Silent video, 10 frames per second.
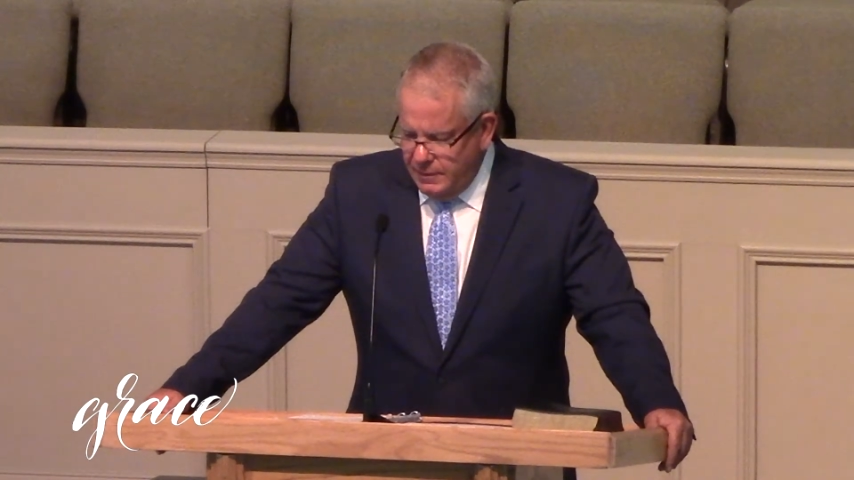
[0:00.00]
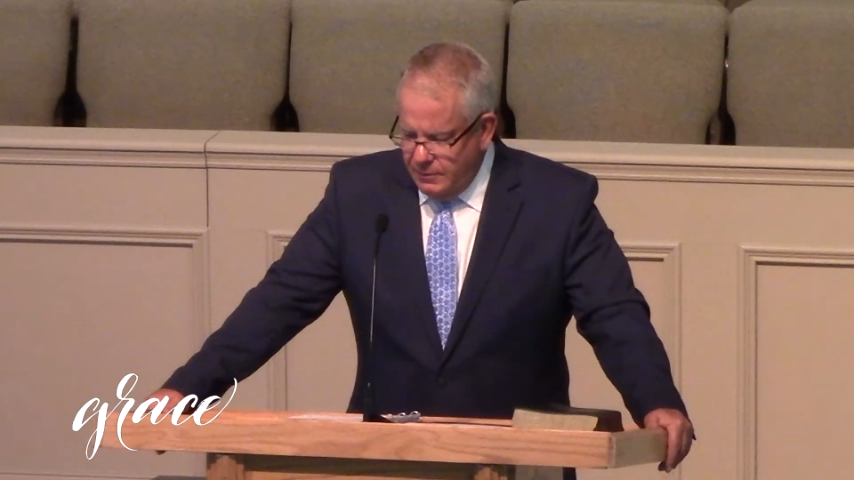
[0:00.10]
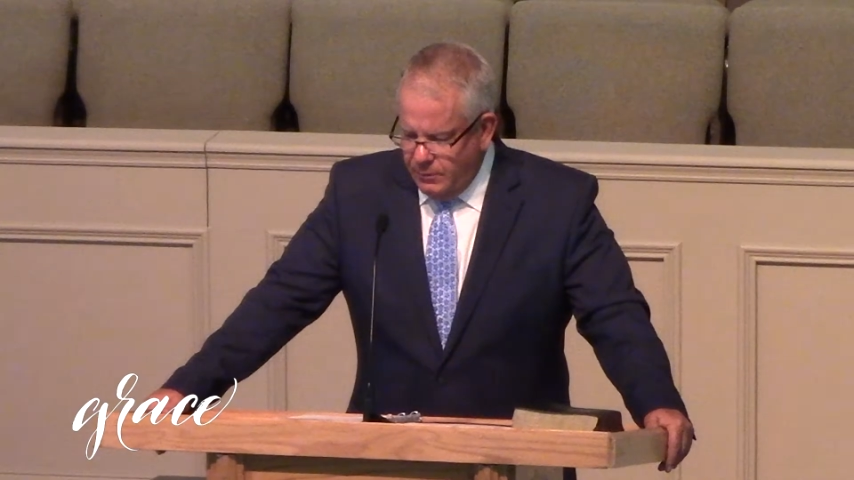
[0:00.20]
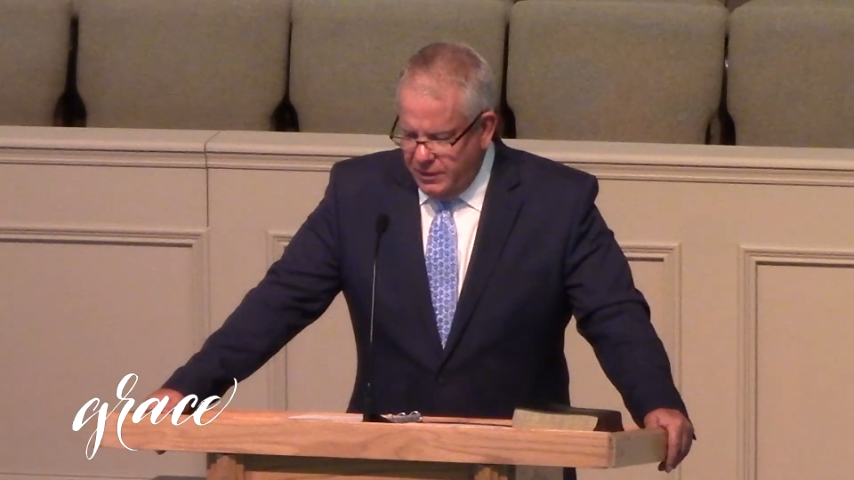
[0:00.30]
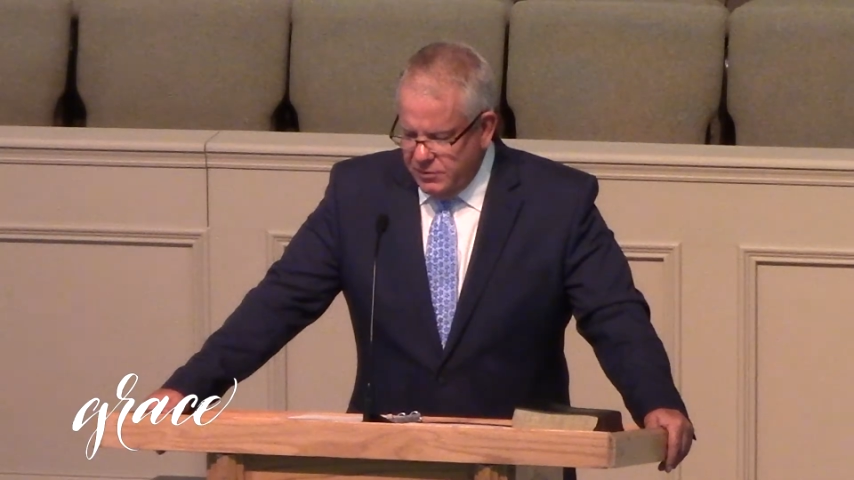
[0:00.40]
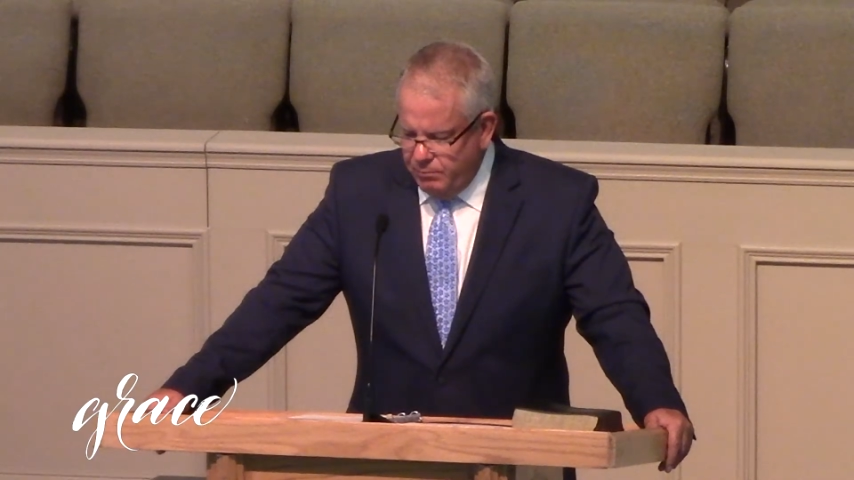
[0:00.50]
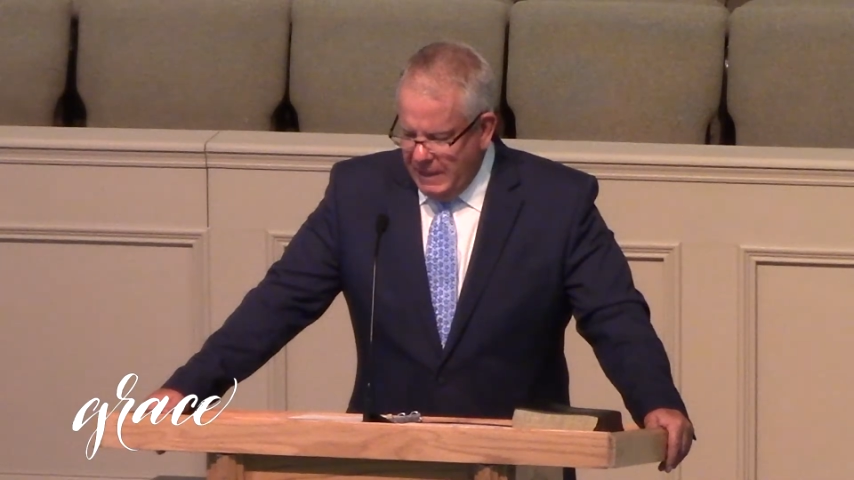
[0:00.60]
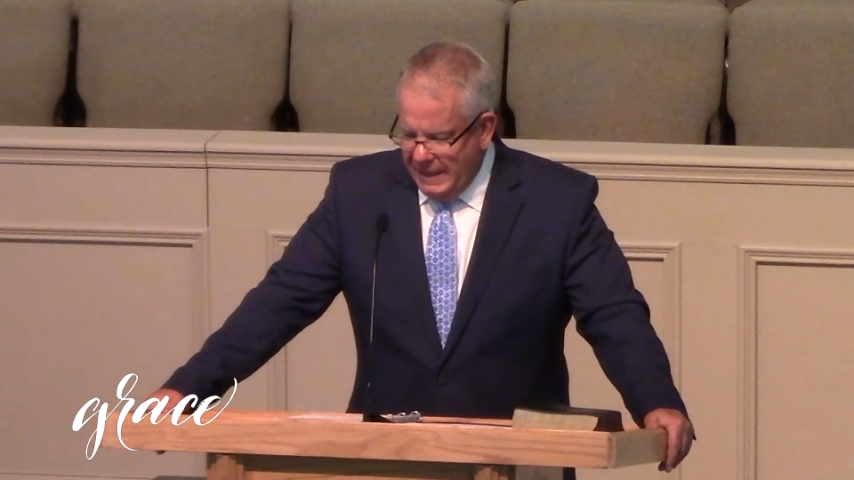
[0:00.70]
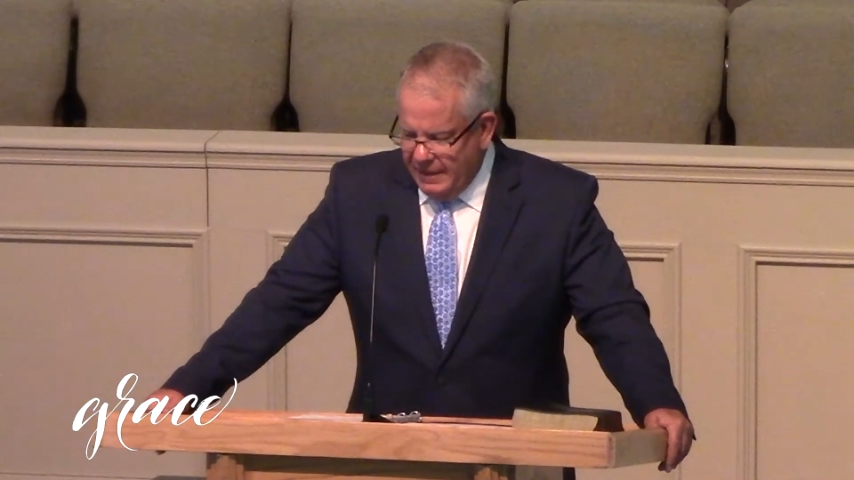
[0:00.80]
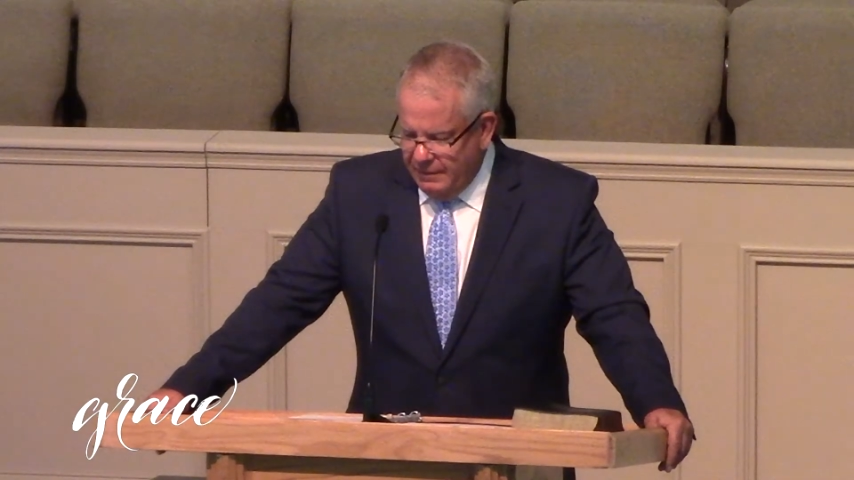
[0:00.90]
What is
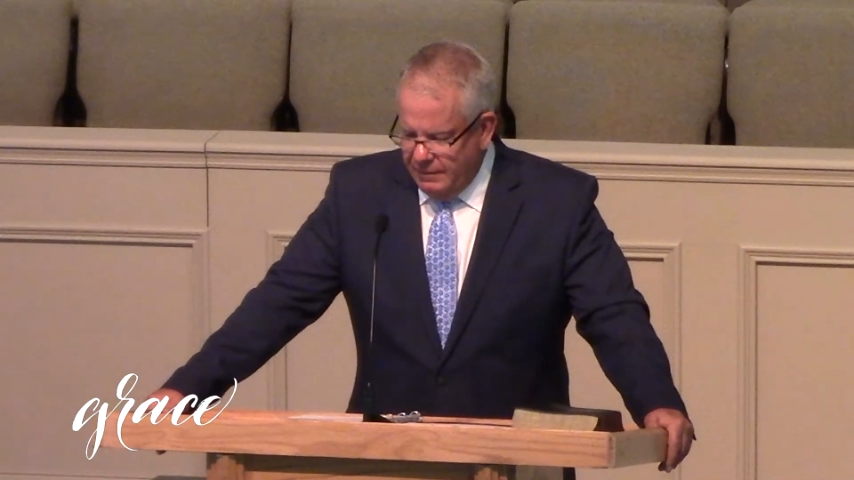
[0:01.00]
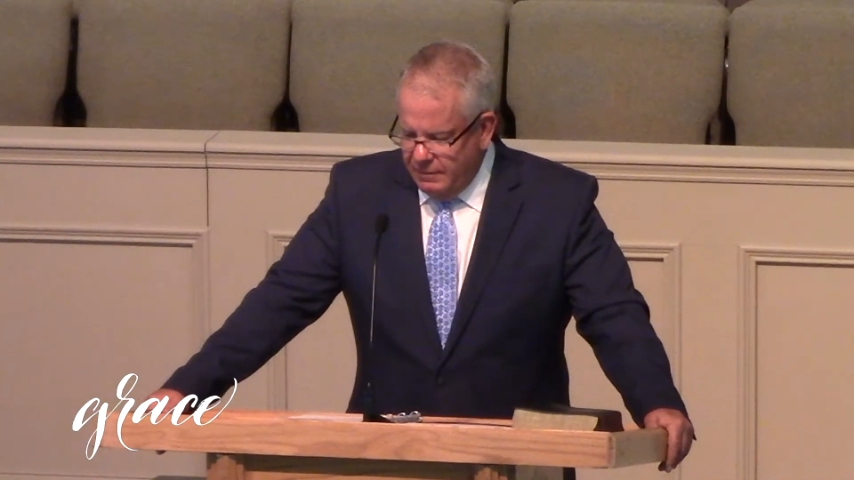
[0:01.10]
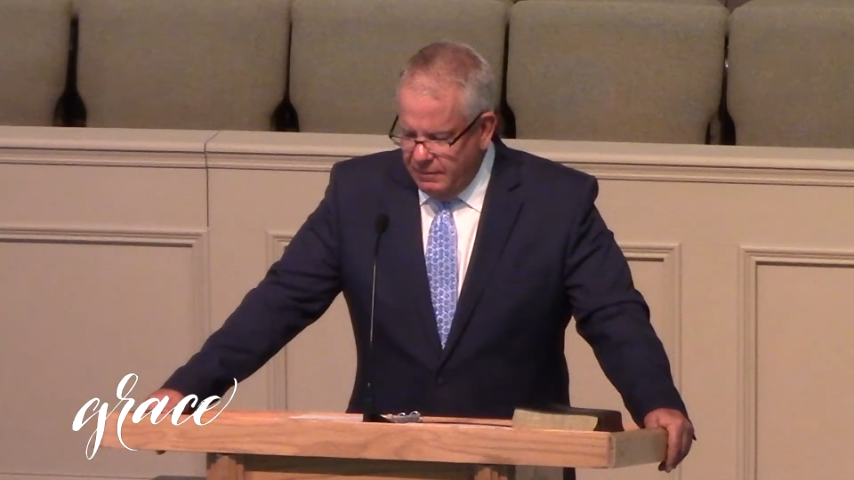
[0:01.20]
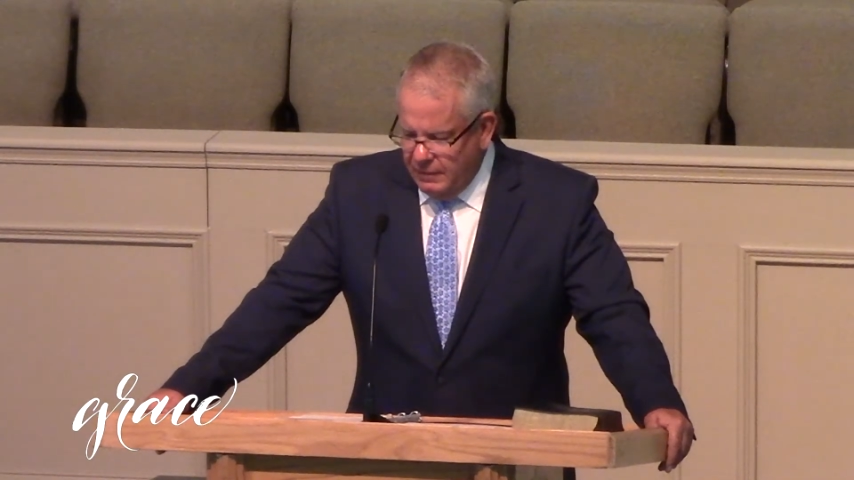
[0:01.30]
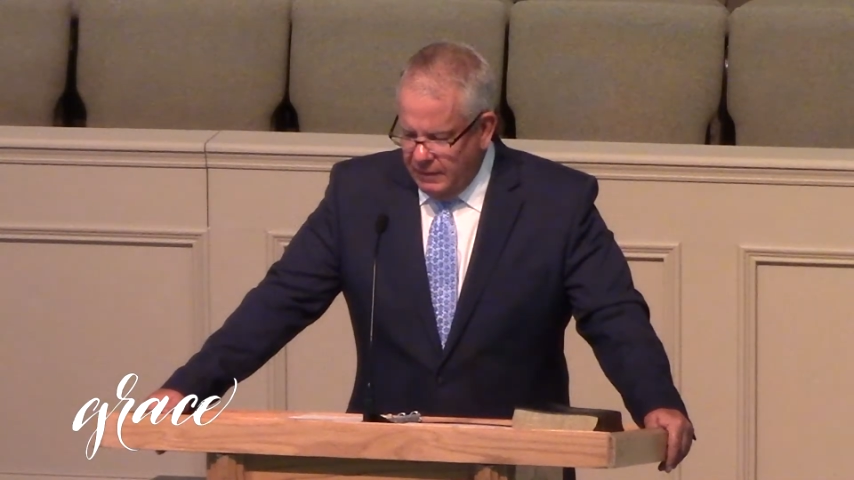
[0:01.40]
man that